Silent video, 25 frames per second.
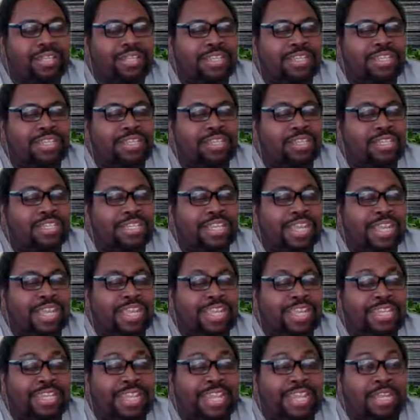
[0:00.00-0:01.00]

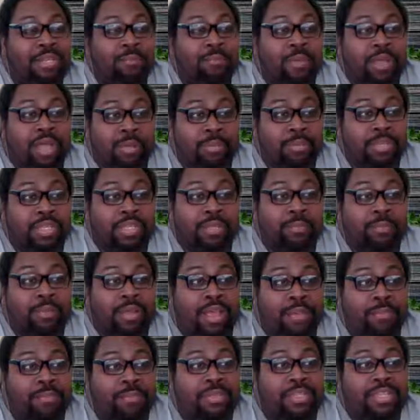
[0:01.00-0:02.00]
and
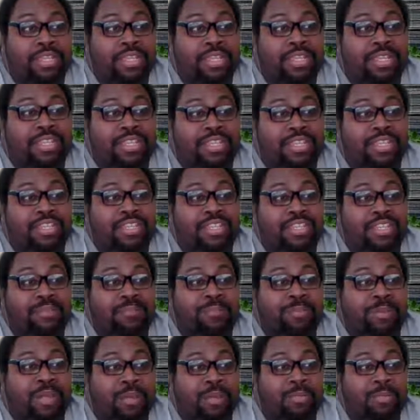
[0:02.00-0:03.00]

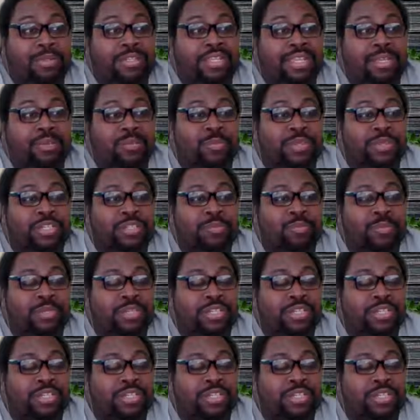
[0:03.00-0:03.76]
Bobby did with